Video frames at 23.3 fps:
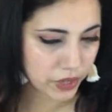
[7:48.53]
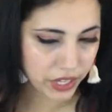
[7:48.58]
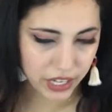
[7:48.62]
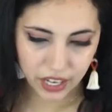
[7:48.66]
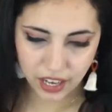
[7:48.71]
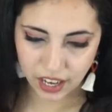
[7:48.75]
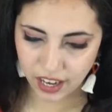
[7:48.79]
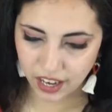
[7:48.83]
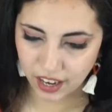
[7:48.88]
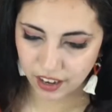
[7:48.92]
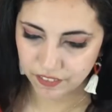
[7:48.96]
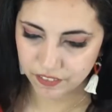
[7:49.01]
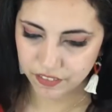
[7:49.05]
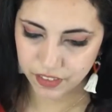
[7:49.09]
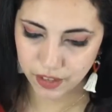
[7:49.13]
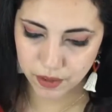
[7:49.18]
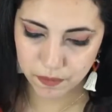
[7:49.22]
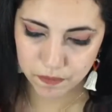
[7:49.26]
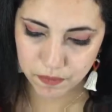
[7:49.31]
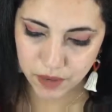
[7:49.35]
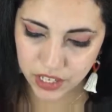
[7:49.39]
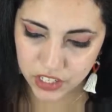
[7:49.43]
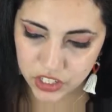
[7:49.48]
we have
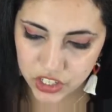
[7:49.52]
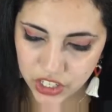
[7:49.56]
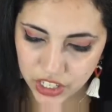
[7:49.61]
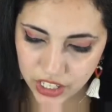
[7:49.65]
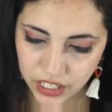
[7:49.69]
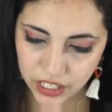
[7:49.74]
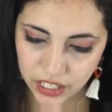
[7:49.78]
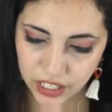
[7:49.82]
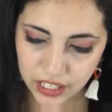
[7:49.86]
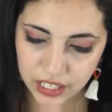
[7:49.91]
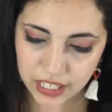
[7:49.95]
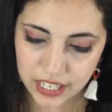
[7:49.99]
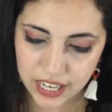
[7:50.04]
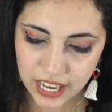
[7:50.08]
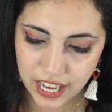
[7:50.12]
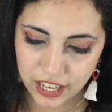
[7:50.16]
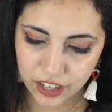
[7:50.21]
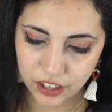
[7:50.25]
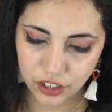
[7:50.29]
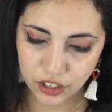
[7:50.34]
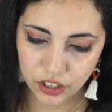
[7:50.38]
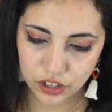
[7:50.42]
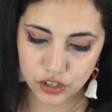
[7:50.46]
the matching
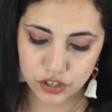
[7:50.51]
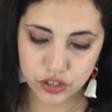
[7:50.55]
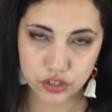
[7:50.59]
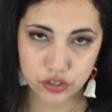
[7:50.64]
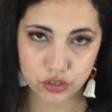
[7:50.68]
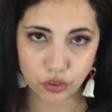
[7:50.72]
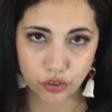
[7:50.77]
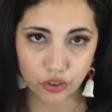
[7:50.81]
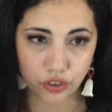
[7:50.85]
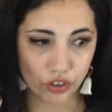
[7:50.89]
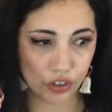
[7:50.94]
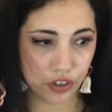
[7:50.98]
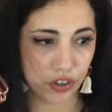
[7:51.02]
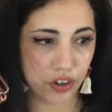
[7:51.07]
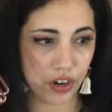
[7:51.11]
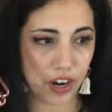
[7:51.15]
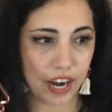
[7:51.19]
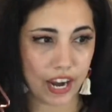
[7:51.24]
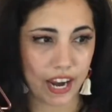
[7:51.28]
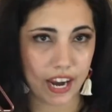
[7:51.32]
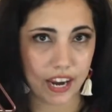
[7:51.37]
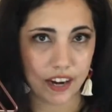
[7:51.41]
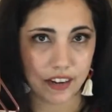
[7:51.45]
letter
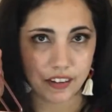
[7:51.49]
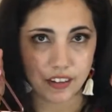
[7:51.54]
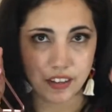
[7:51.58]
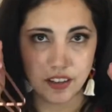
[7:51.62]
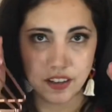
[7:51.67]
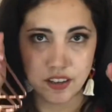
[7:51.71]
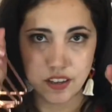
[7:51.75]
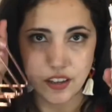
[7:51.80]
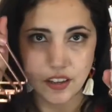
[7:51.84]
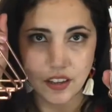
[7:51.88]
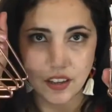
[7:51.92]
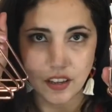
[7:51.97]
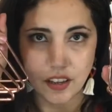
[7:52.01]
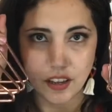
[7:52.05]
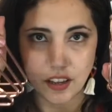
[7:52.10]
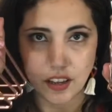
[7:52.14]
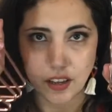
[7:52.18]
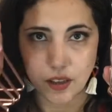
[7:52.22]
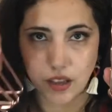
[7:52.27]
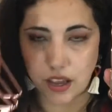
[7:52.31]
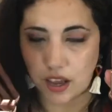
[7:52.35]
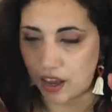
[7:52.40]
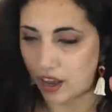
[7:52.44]
sorter and
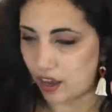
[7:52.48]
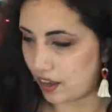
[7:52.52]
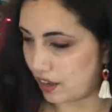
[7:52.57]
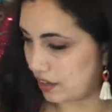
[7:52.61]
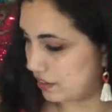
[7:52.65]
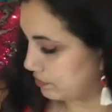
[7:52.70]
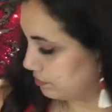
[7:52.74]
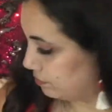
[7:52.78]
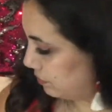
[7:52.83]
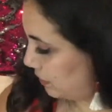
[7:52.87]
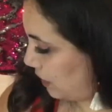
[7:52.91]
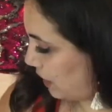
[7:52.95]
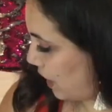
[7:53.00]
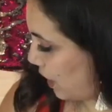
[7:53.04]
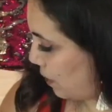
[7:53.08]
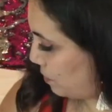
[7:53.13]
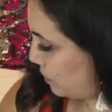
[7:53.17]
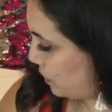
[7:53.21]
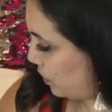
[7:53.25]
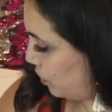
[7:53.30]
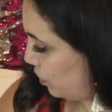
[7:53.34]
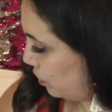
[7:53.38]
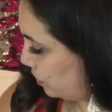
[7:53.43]

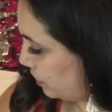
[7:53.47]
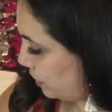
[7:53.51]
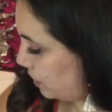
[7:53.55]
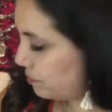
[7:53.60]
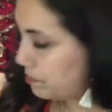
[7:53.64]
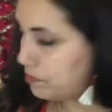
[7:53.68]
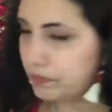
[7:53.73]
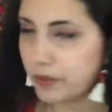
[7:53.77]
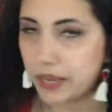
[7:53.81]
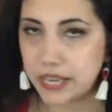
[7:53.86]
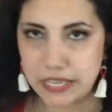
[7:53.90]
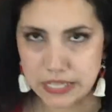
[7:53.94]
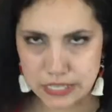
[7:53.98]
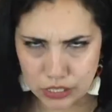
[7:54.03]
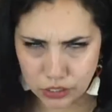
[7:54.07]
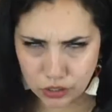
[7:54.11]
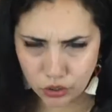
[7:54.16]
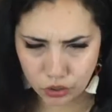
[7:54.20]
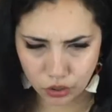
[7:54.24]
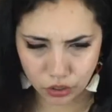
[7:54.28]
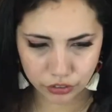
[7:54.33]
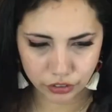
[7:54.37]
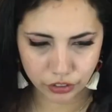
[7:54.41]
cup holder, pencil
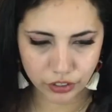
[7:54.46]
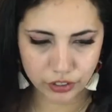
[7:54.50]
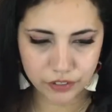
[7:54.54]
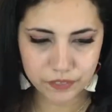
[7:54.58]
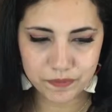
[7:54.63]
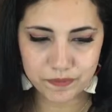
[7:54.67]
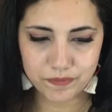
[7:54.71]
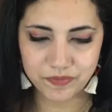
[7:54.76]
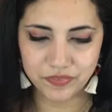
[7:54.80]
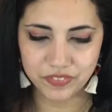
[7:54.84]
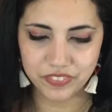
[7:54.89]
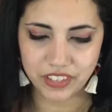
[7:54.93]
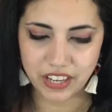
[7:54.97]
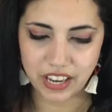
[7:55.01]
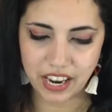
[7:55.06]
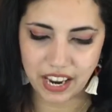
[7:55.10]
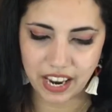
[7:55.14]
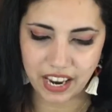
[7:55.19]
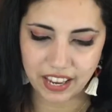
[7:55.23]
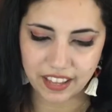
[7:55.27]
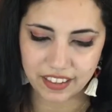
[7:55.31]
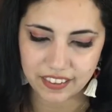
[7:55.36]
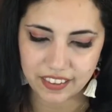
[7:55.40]
holder,
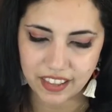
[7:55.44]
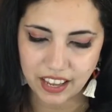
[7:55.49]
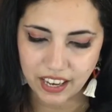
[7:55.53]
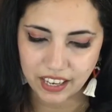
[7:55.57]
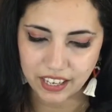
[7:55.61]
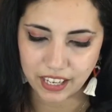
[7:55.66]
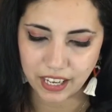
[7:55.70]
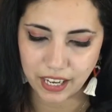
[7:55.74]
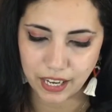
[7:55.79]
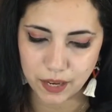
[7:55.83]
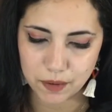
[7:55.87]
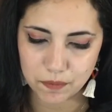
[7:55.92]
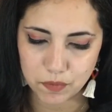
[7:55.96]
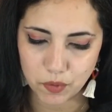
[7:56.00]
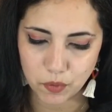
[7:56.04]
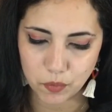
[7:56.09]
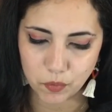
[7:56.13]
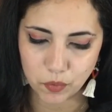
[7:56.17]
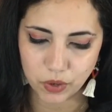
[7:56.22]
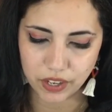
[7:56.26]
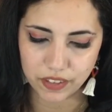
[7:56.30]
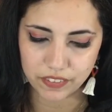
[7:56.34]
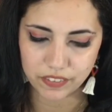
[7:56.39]
and that came
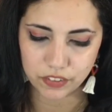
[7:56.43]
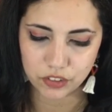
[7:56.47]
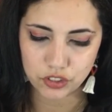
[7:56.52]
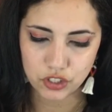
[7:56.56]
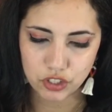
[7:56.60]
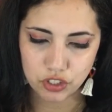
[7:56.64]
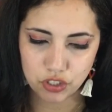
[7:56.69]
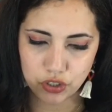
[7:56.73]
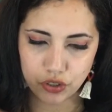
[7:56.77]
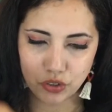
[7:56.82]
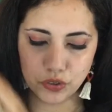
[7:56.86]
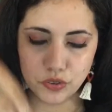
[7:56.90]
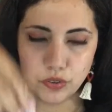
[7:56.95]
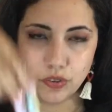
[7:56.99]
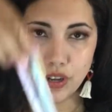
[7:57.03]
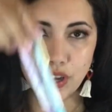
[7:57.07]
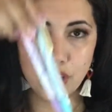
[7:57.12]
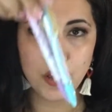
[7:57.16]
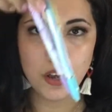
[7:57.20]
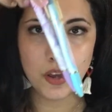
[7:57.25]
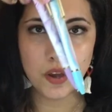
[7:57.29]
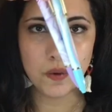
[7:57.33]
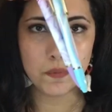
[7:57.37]
with two
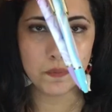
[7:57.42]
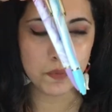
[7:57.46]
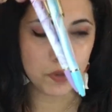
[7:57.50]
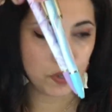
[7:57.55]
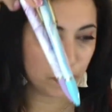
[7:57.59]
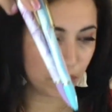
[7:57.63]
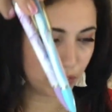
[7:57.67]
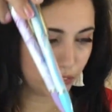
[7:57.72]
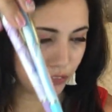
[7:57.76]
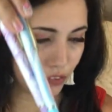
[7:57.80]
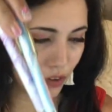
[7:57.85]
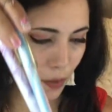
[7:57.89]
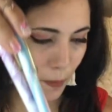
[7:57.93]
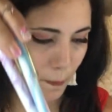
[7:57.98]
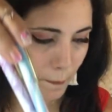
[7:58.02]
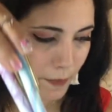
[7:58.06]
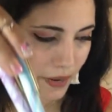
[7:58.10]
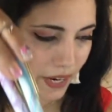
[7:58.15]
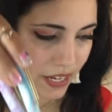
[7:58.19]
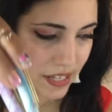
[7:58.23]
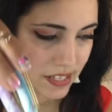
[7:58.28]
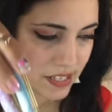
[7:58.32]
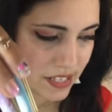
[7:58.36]
beautiful
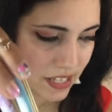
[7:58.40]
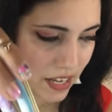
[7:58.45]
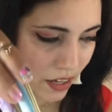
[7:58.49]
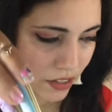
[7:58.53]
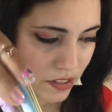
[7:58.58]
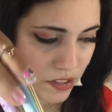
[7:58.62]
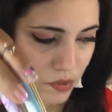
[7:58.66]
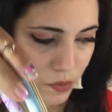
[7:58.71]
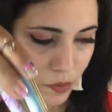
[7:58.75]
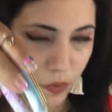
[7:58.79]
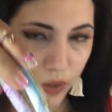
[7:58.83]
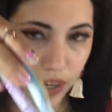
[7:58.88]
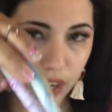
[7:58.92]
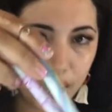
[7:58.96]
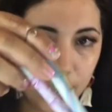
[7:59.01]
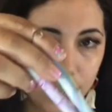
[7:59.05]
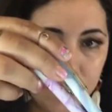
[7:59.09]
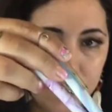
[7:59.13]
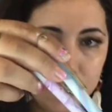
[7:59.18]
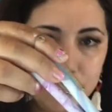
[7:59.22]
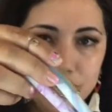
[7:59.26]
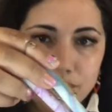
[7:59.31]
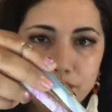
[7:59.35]
pens as
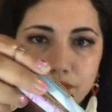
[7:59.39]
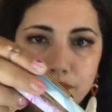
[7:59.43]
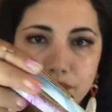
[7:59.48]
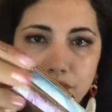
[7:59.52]
well.